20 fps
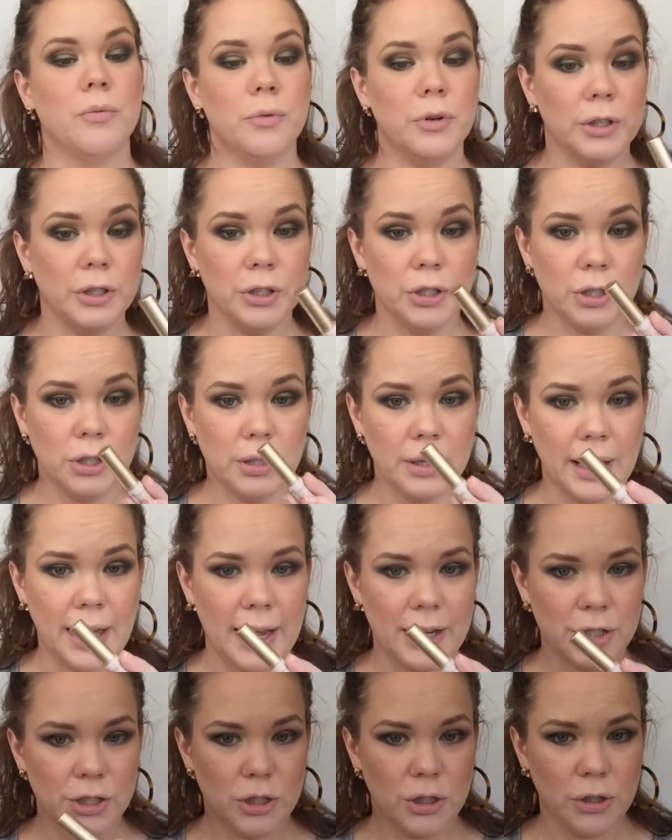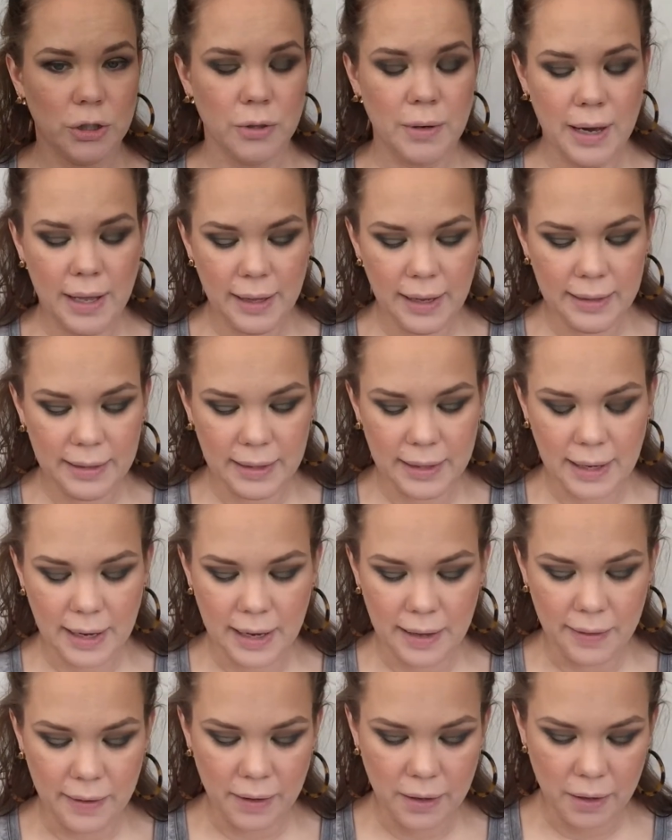really good lash glue. I like the
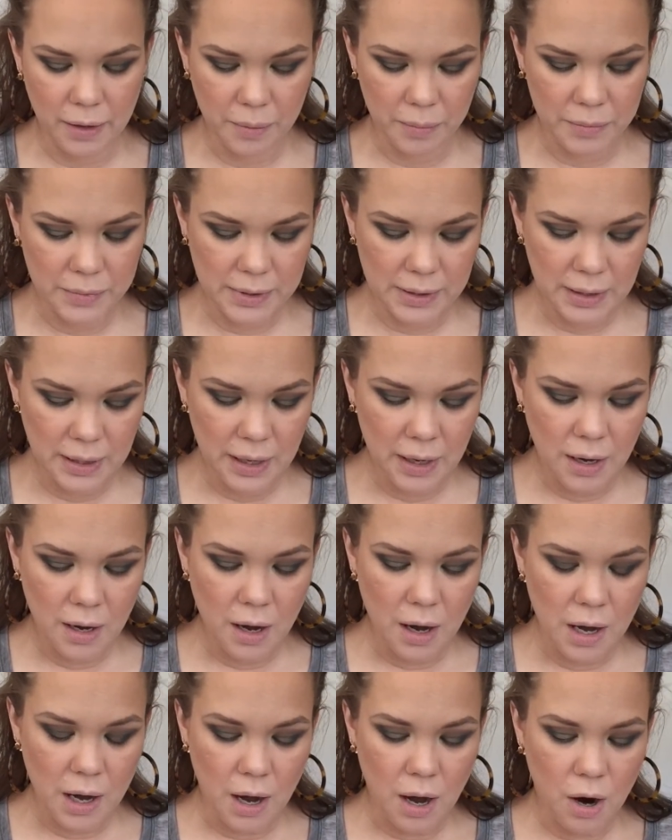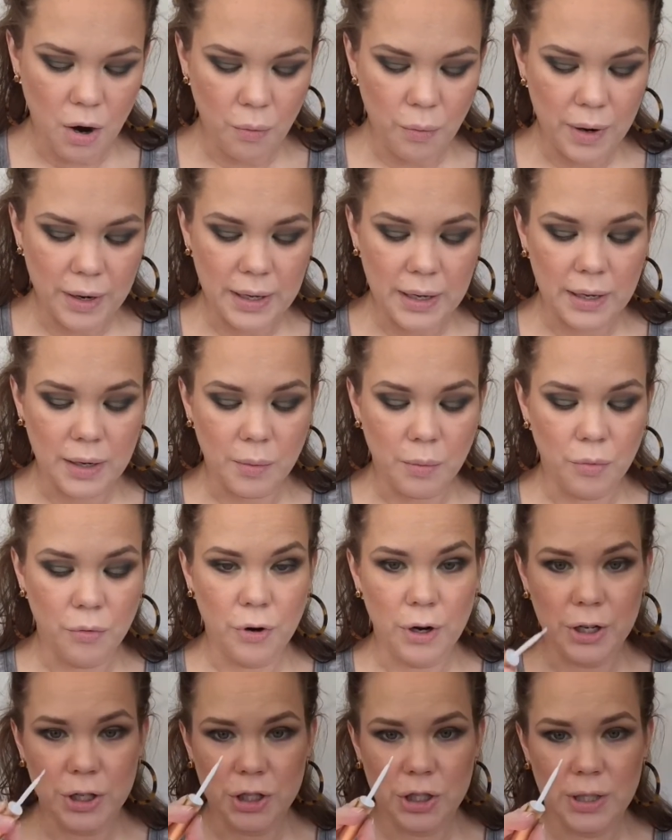kind that comes already in a
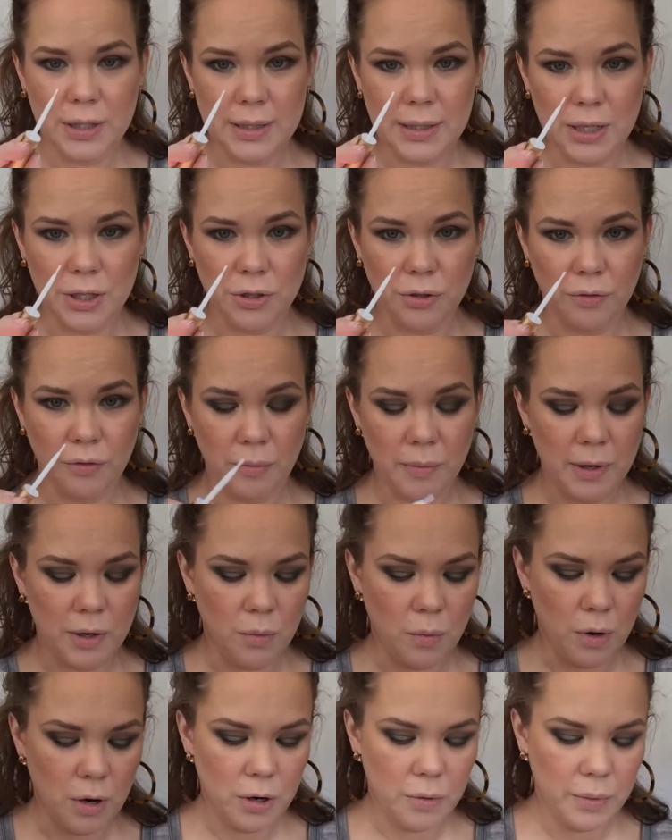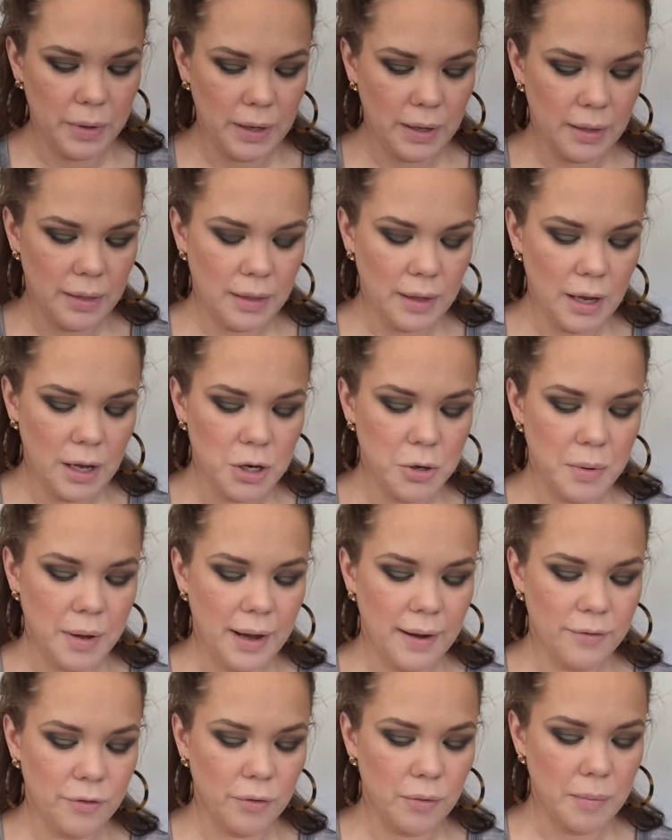brush. It's easier for me to work with. And you
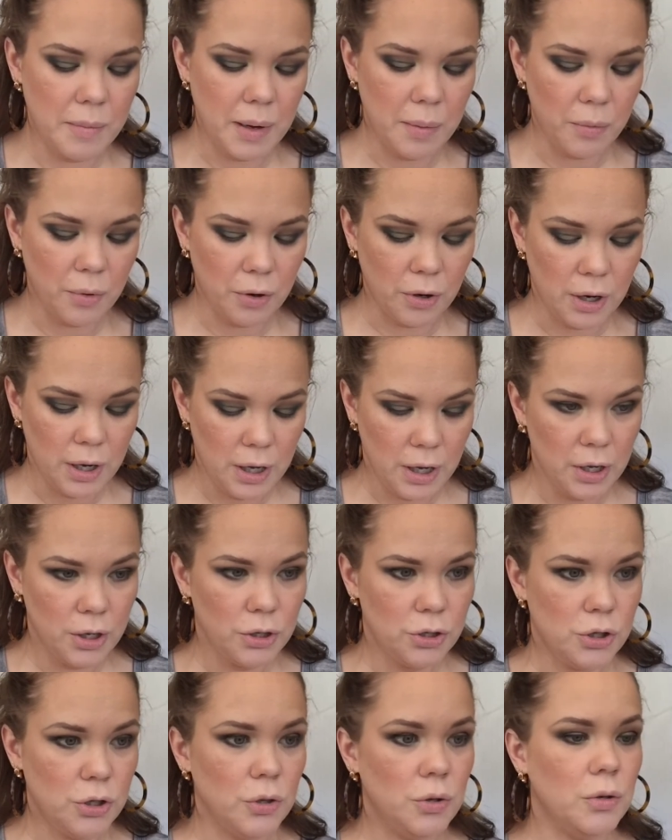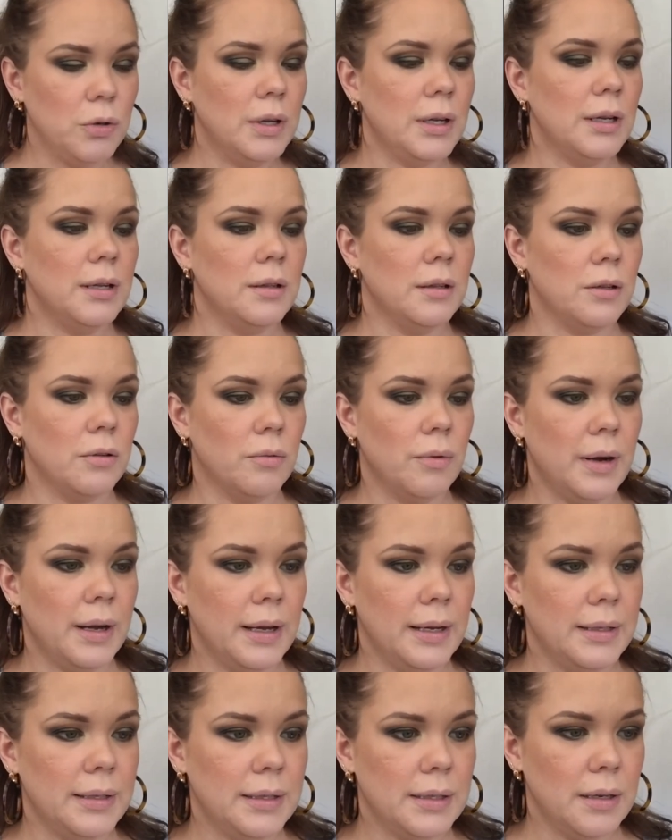have to remember to get the
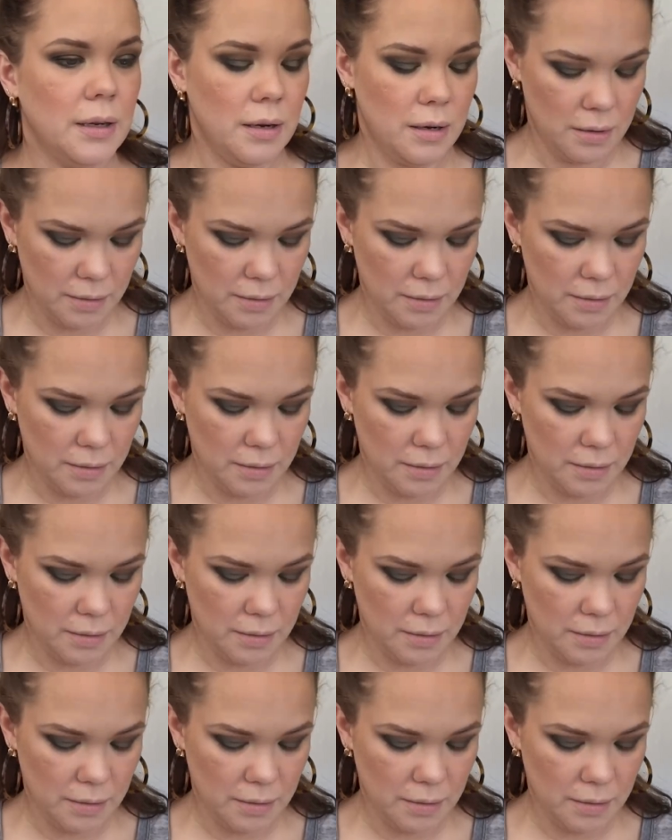right